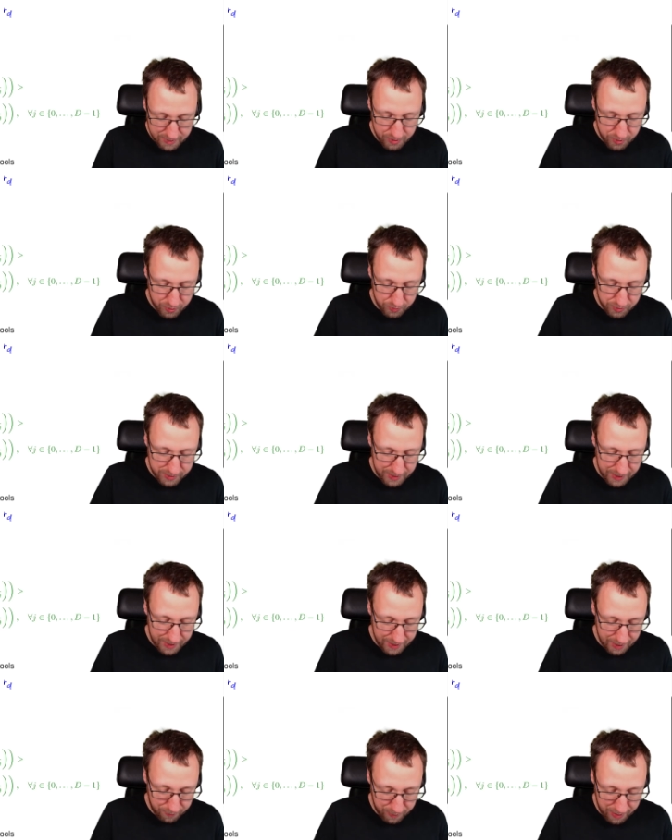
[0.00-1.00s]
to say
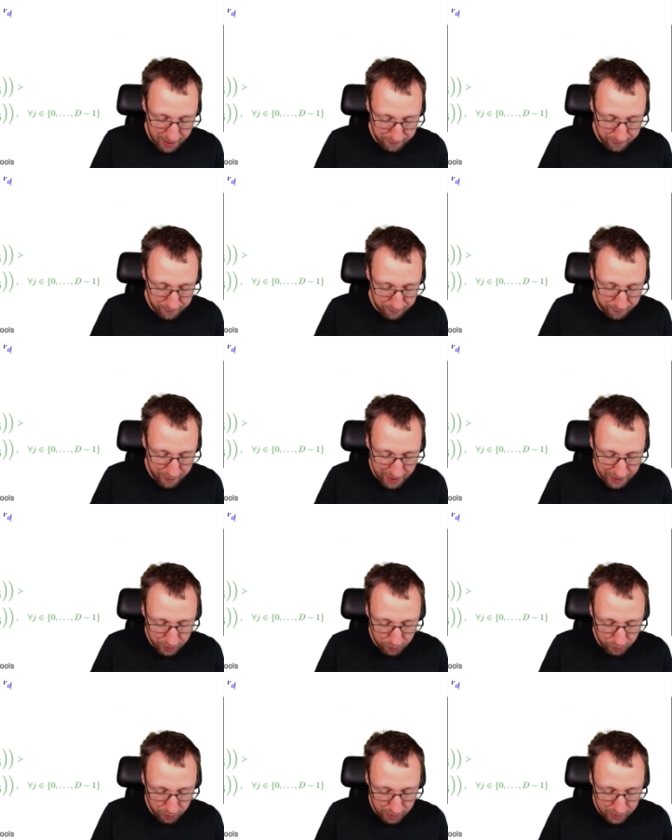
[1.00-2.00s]
that we have a
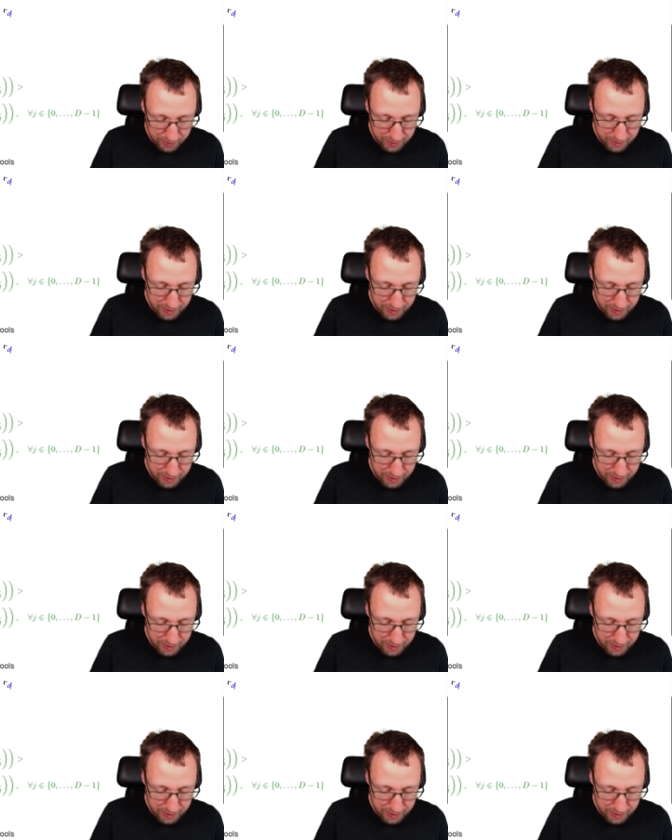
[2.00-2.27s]
vector